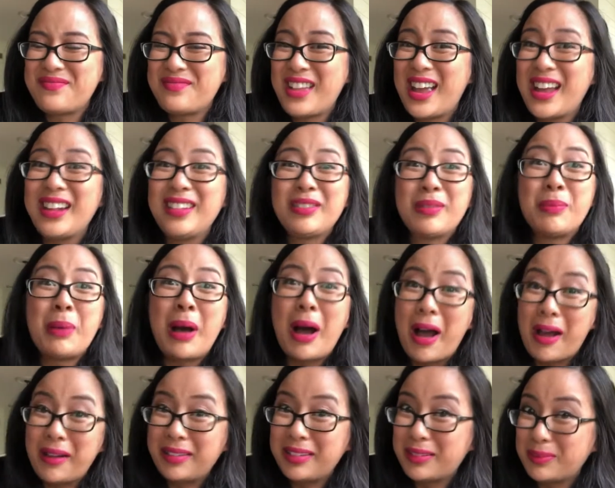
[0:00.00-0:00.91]
And it's
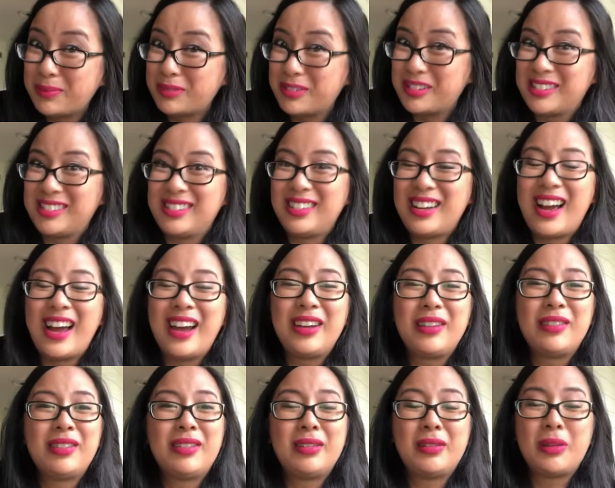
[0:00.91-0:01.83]
possible.
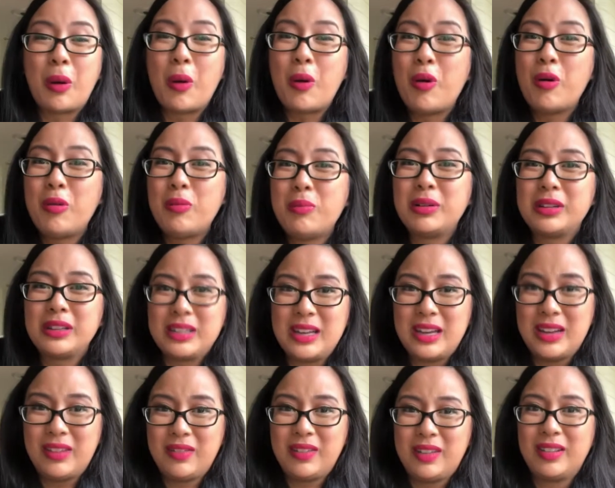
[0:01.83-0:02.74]
I so
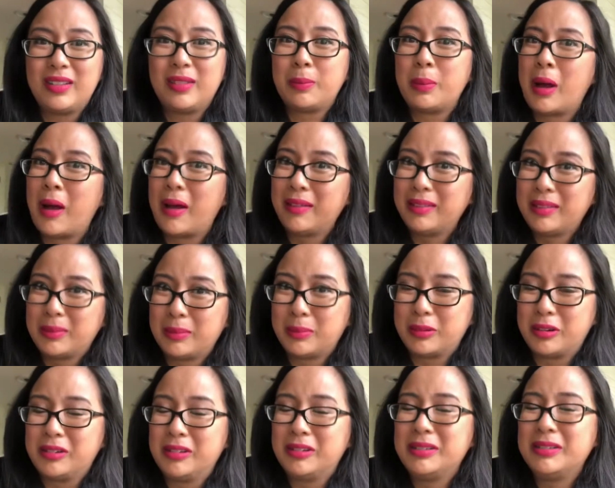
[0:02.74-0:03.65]
believe it's
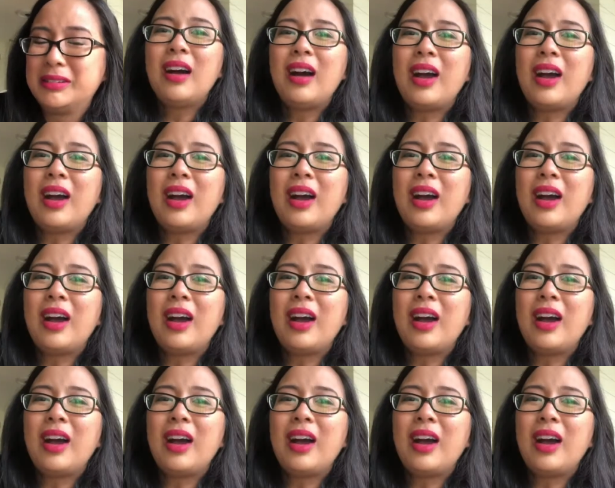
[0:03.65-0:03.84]
possible.